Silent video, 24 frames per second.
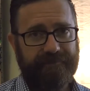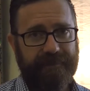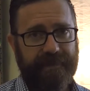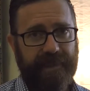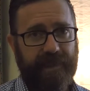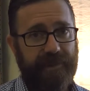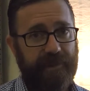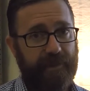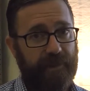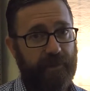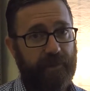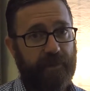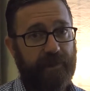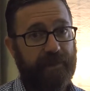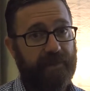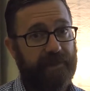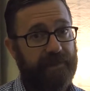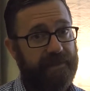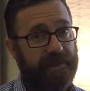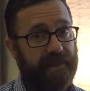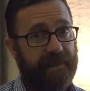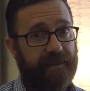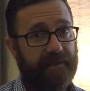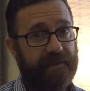that you or your
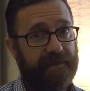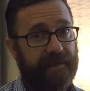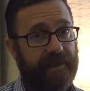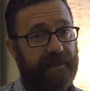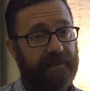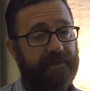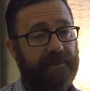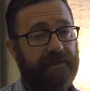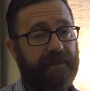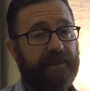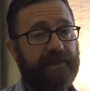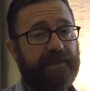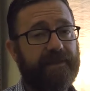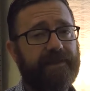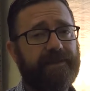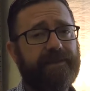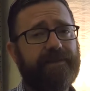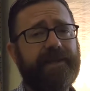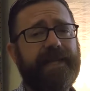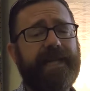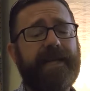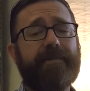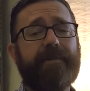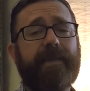child has an
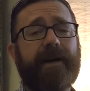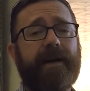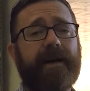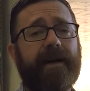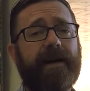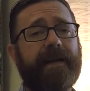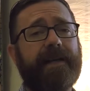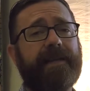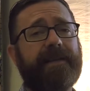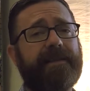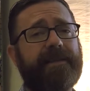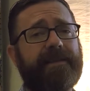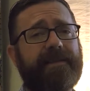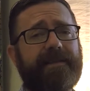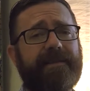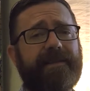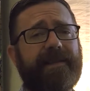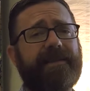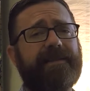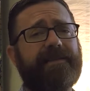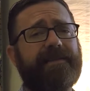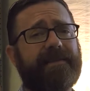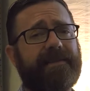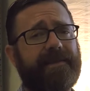extreme heightened
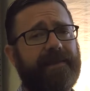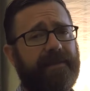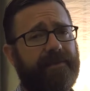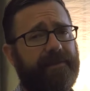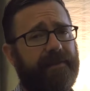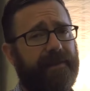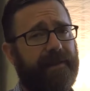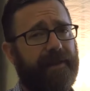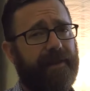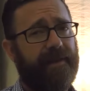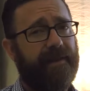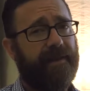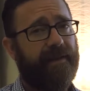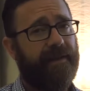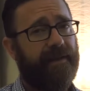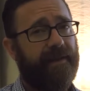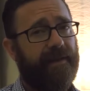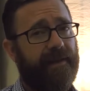sensitivity